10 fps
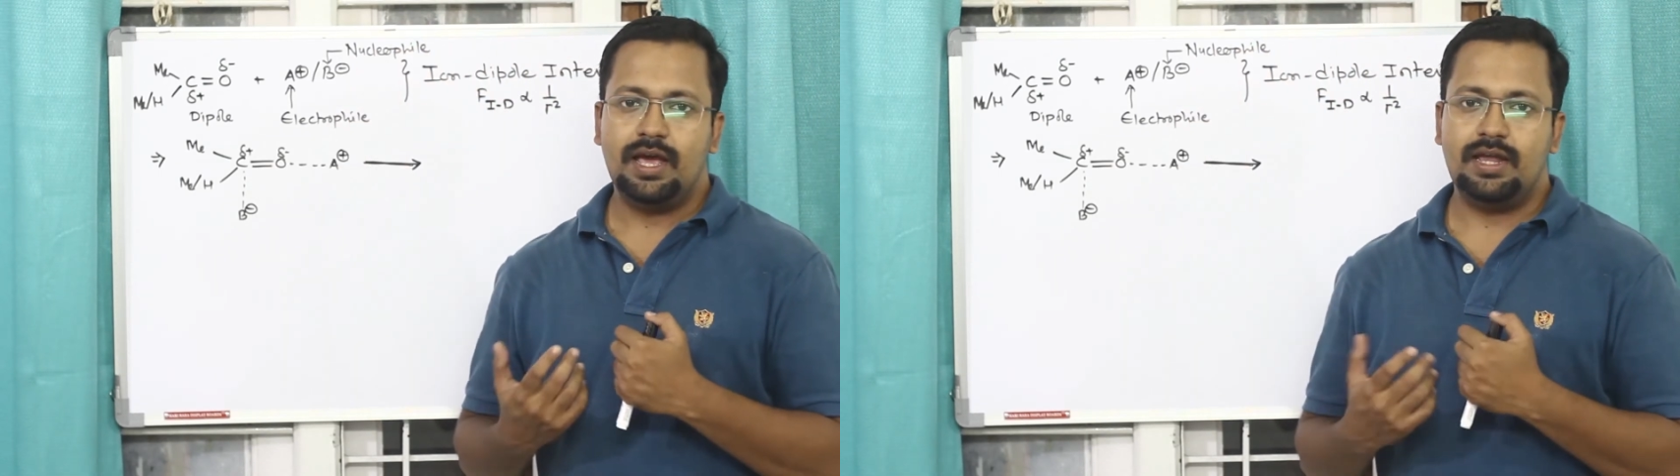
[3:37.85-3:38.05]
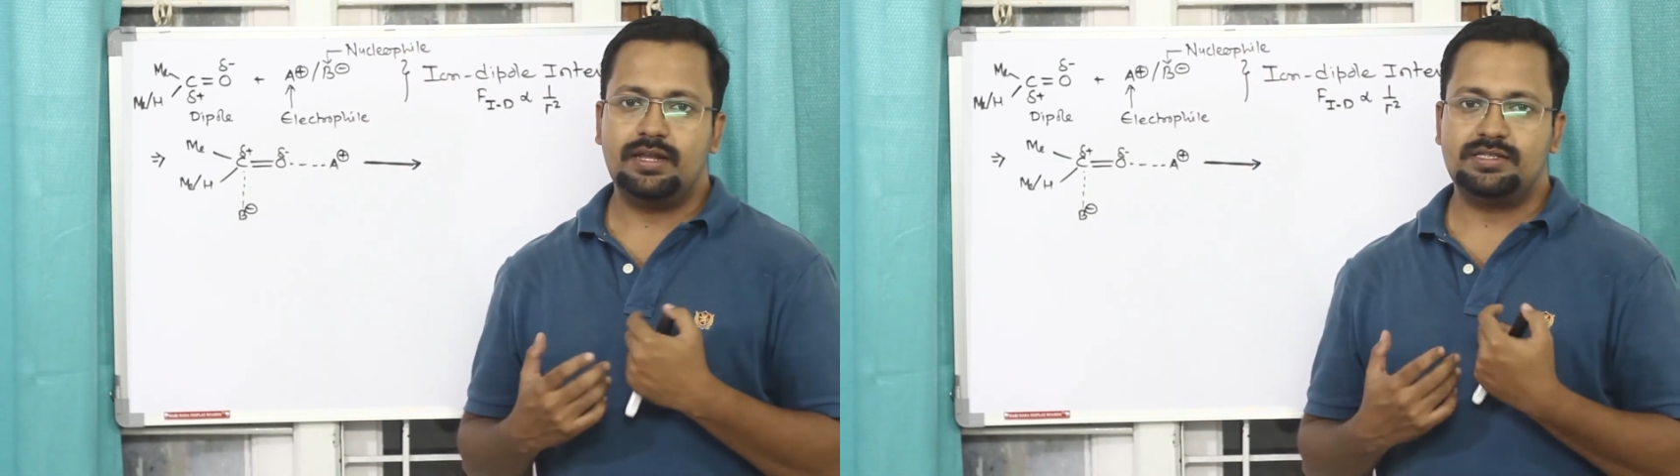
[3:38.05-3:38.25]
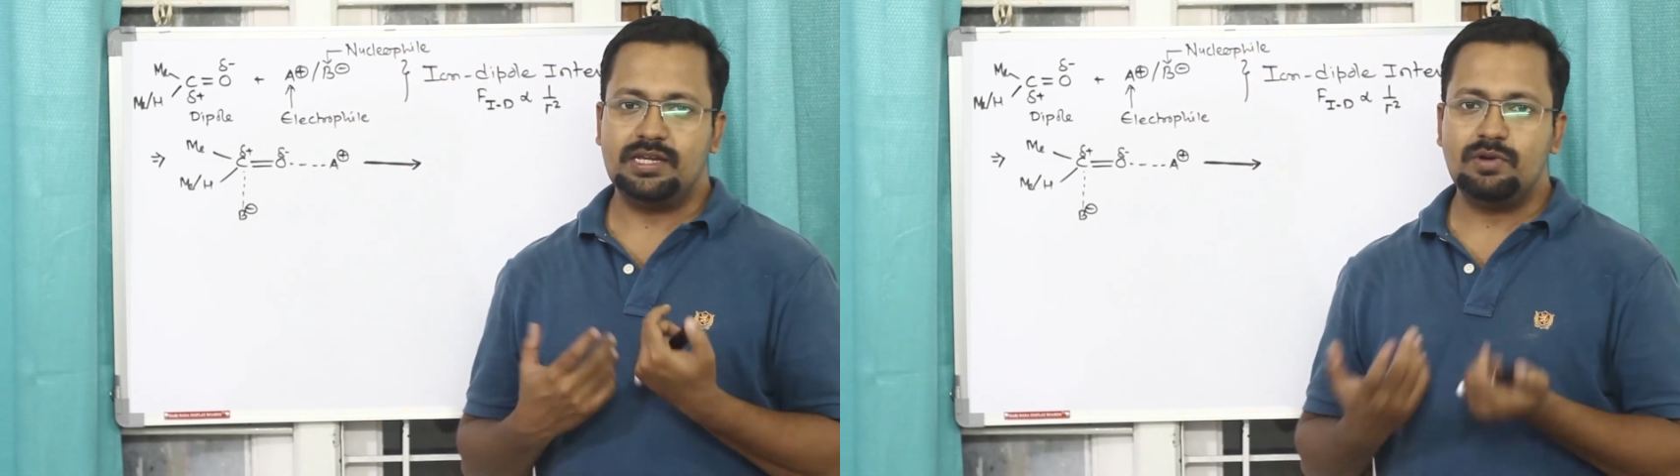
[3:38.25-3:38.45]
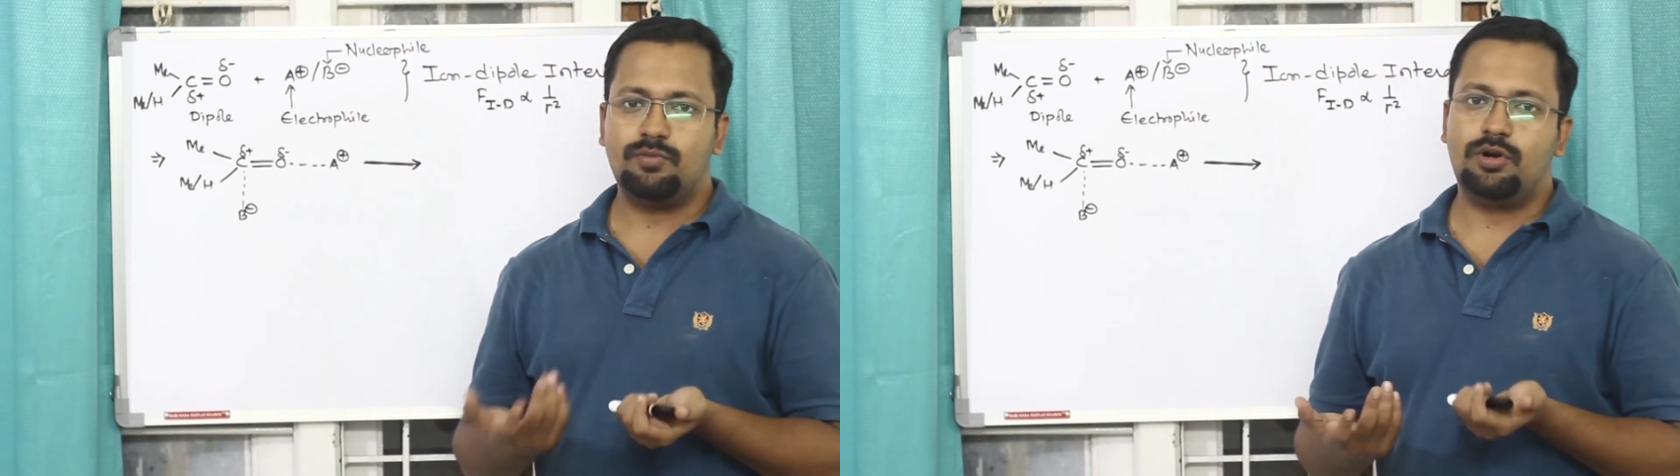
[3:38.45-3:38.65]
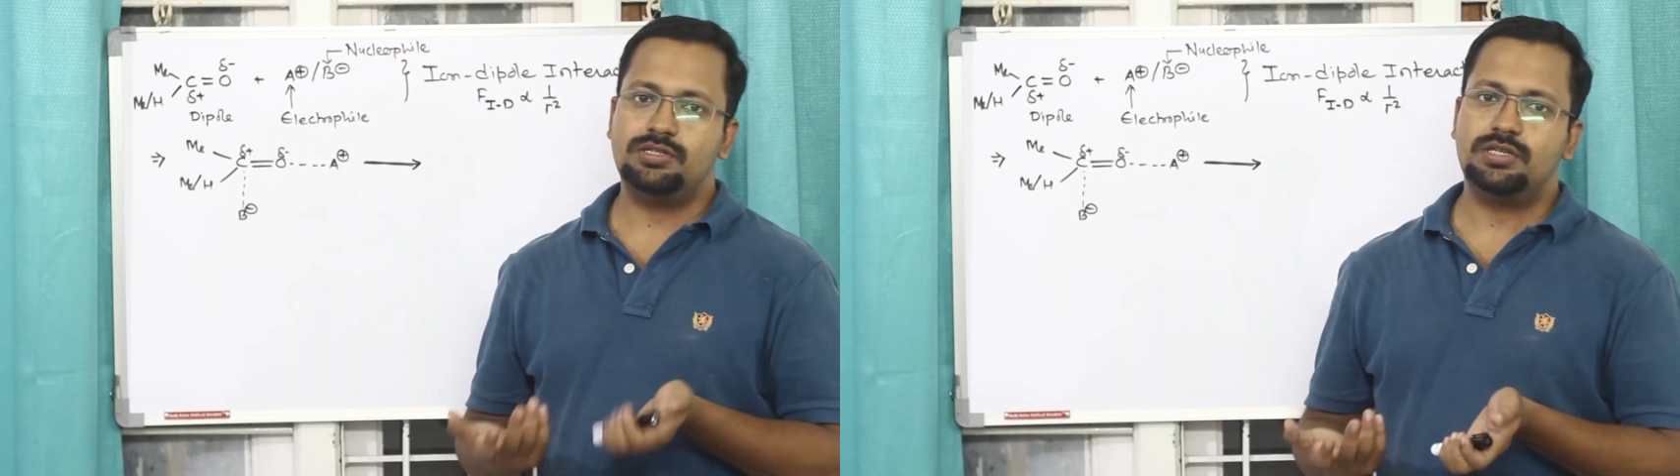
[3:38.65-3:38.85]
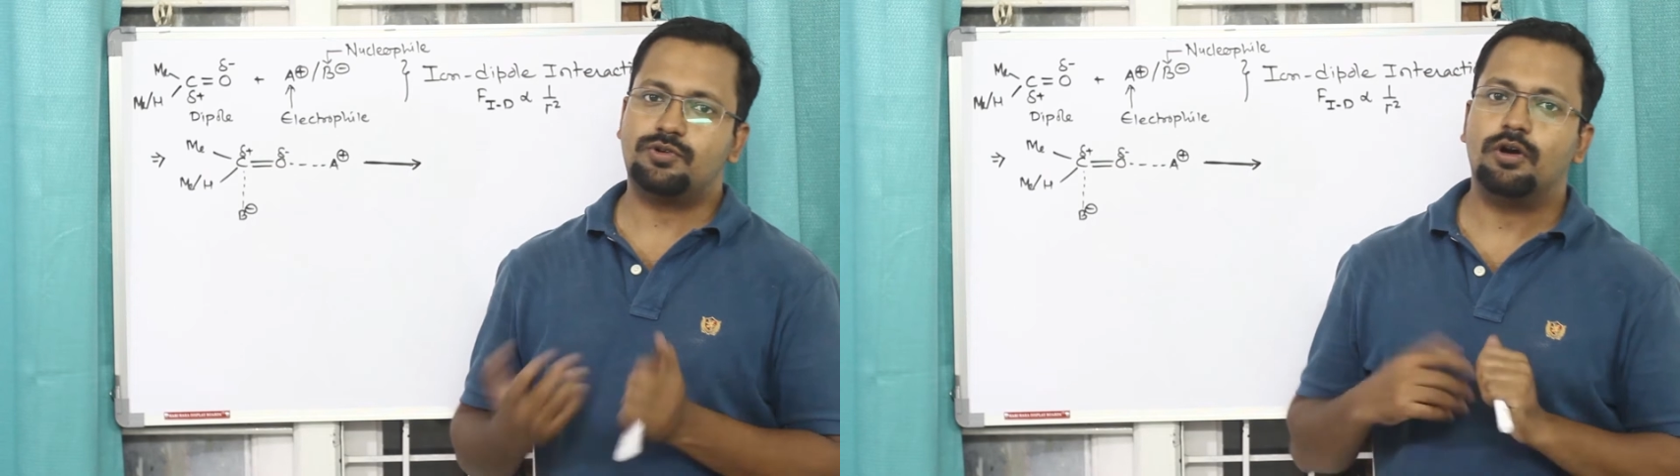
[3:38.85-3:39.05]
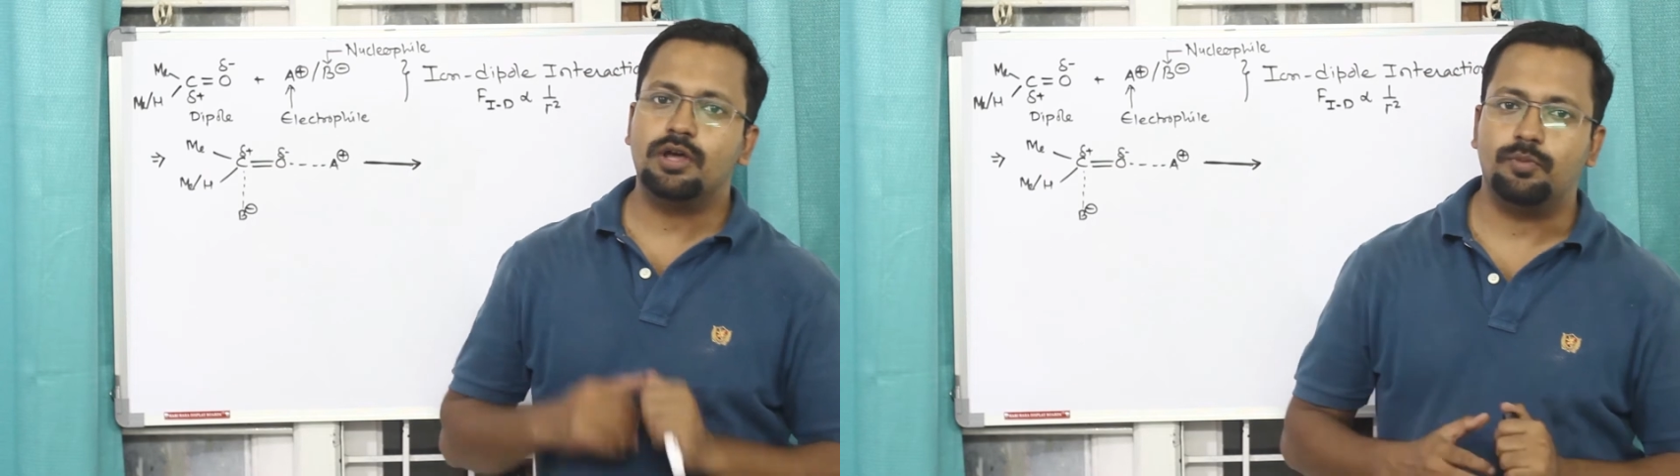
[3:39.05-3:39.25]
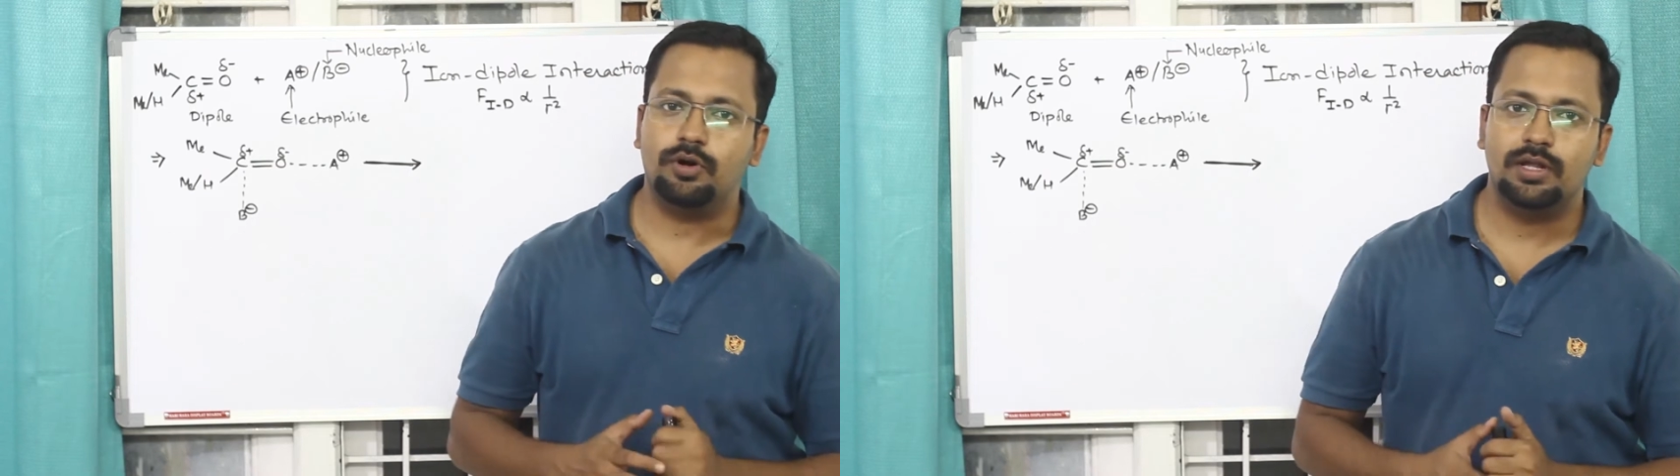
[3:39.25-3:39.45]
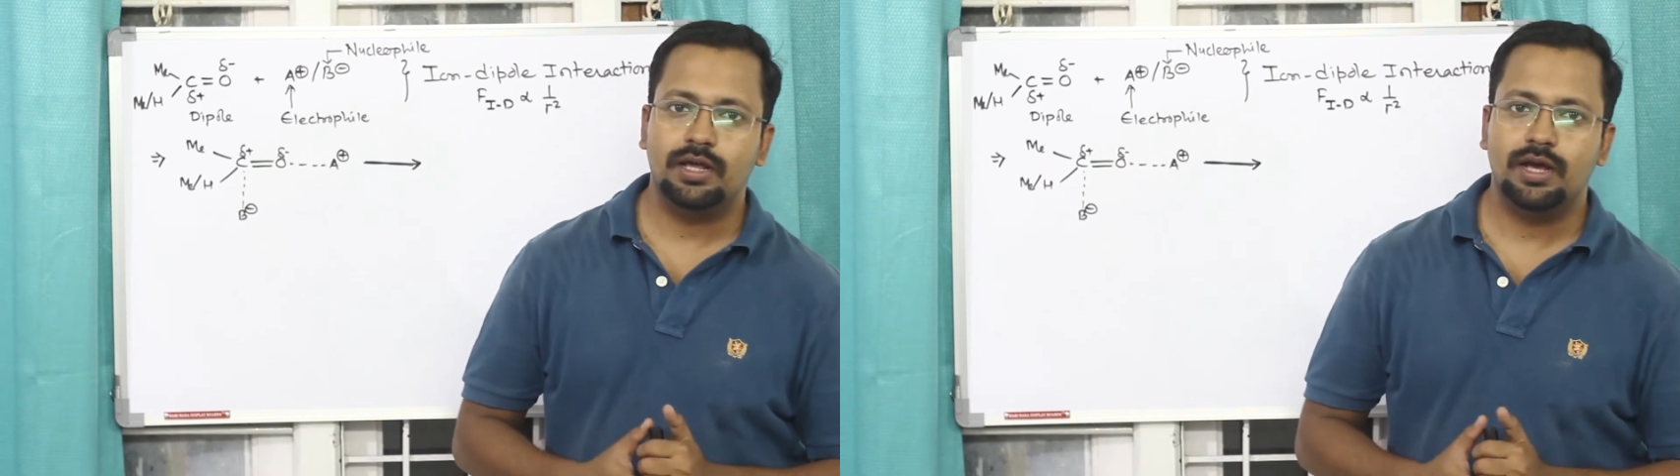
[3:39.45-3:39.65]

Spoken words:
and a sigma bond is a stronger bond.